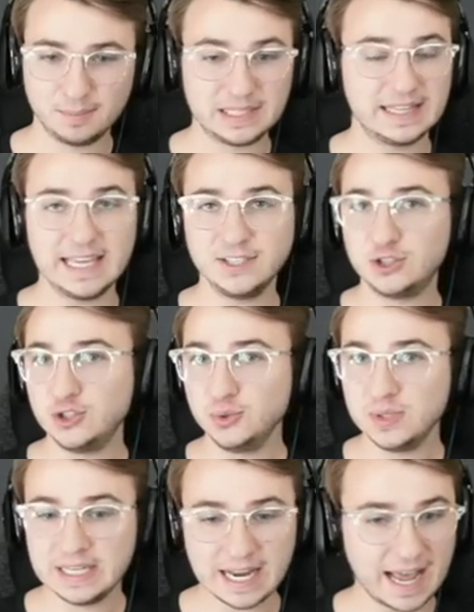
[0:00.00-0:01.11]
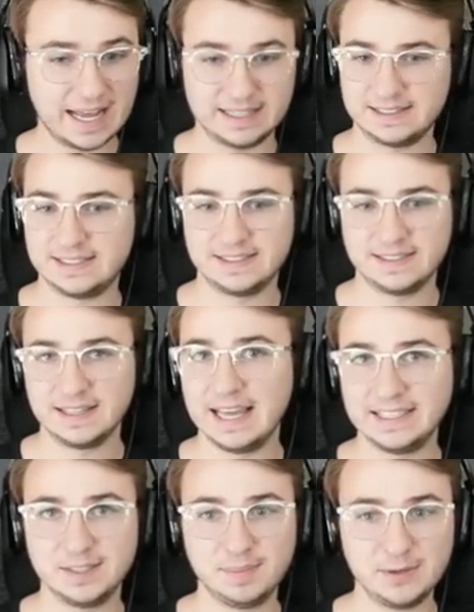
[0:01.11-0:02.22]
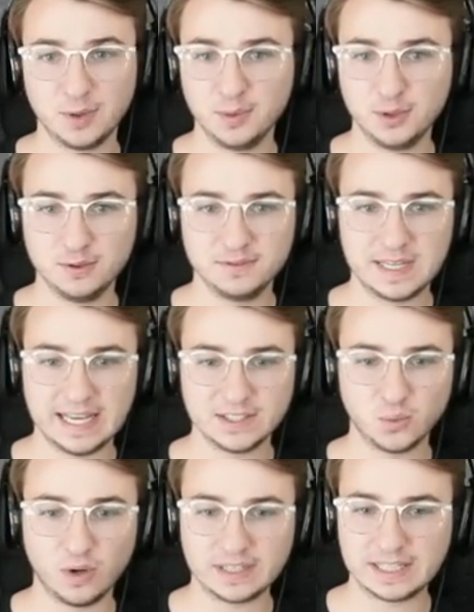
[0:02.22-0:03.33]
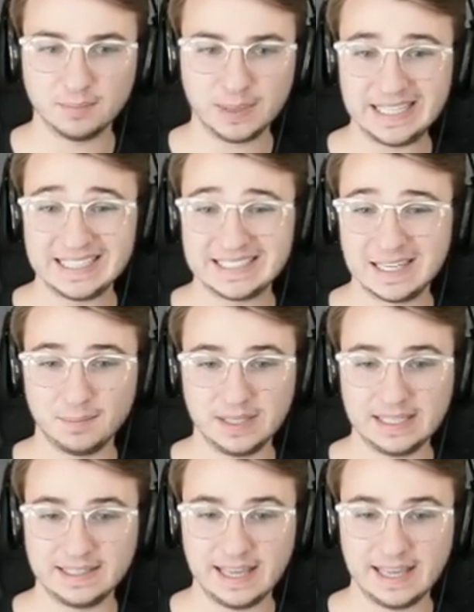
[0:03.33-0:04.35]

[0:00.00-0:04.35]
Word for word: But they do not like to be removed as one complete assembly.